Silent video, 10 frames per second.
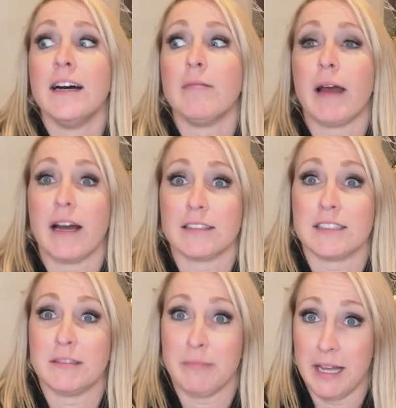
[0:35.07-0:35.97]
my
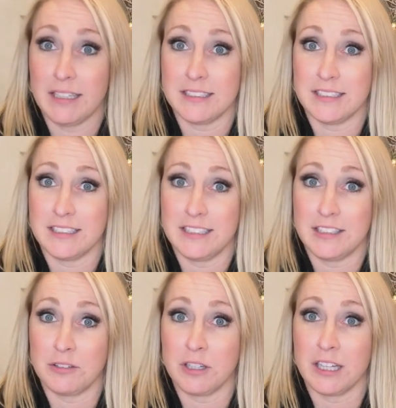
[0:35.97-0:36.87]
house is a mess and this is
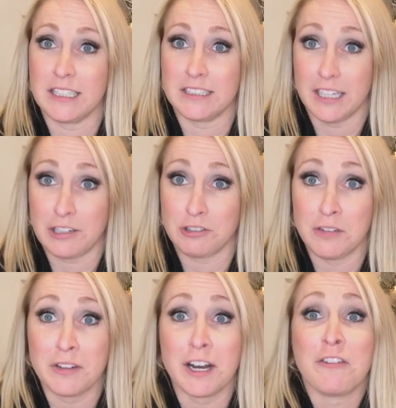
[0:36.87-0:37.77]
the only like section
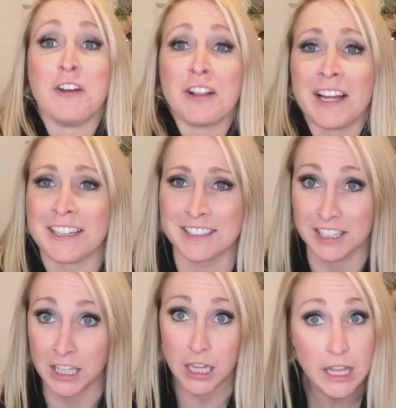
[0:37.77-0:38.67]
of that I feel like is
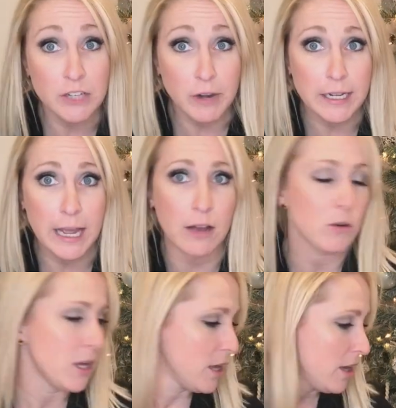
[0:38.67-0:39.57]
clean right
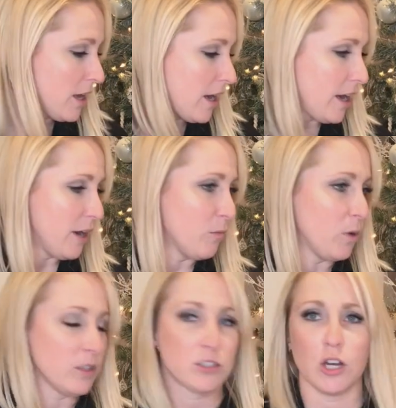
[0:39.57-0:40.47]
now.
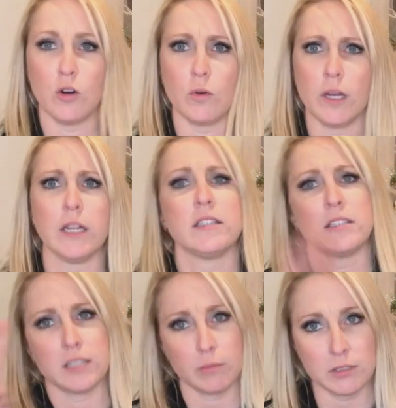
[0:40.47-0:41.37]
So it is
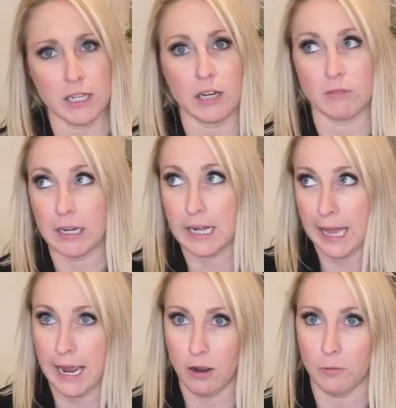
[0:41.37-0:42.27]
December 2nd right
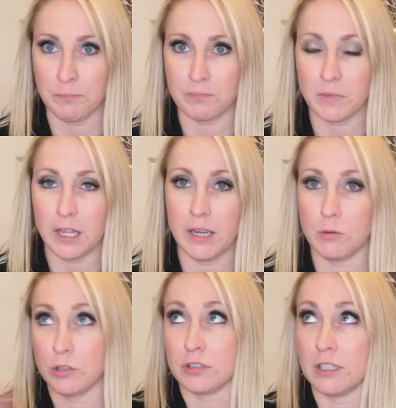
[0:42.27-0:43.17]
now, and
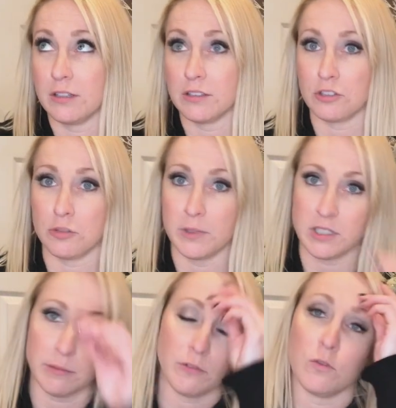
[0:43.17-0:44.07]
when you're seeing this, it should be
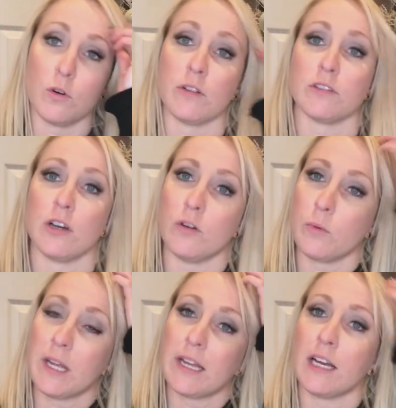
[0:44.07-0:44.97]
December 4th. So
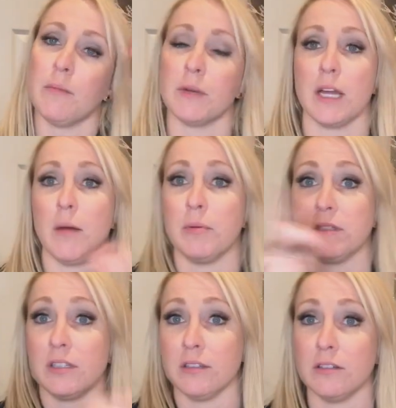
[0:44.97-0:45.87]
we had company up
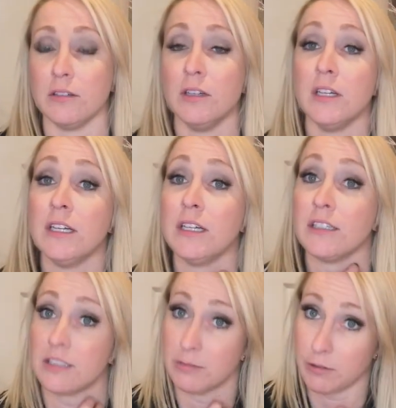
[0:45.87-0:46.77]
until
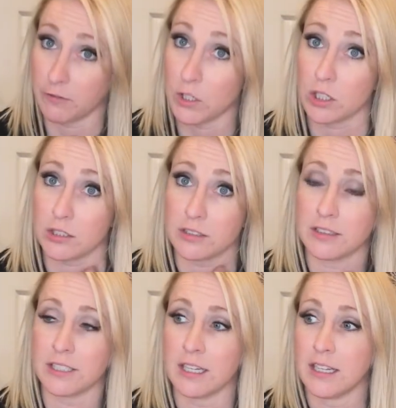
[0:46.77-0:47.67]
December 1st,